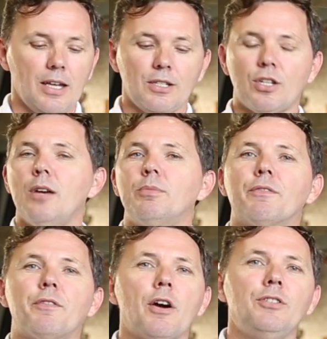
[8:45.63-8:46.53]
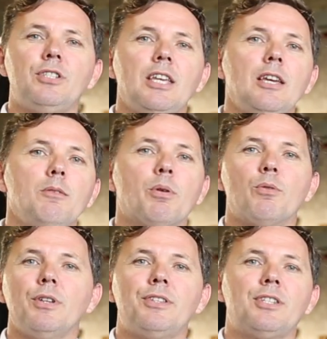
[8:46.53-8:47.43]
in terms of roasting,
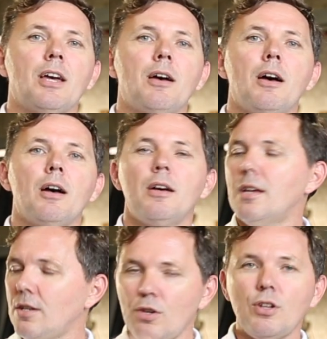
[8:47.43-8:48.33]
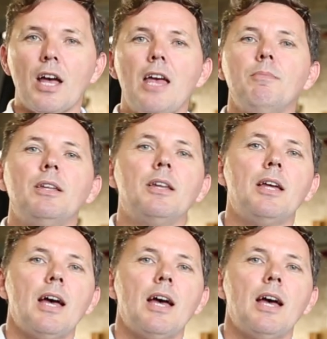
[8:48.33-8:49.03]
barista, you name it,